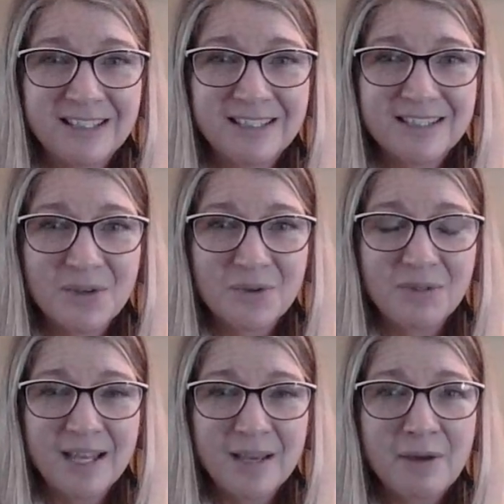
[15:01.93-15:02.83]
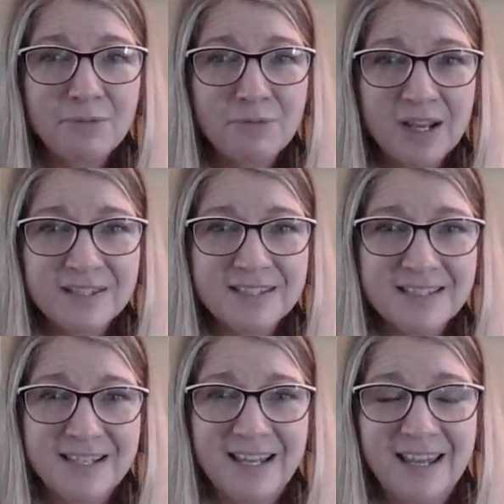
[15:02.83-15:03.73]
So think about friends
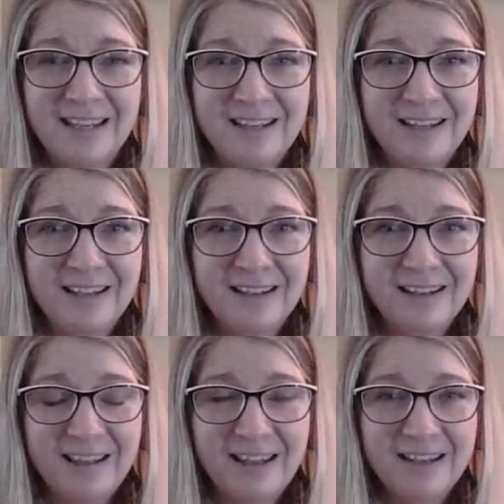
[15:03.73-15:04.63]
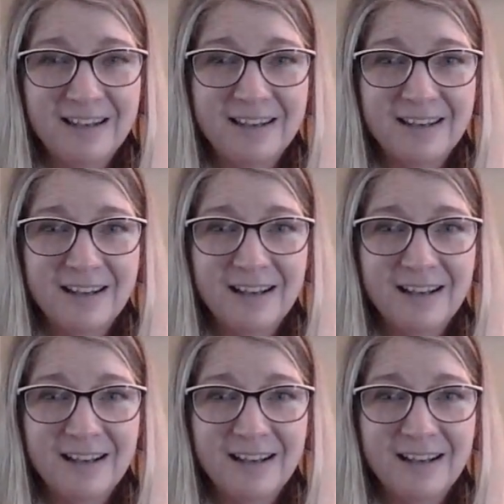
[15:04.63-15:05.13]
today, and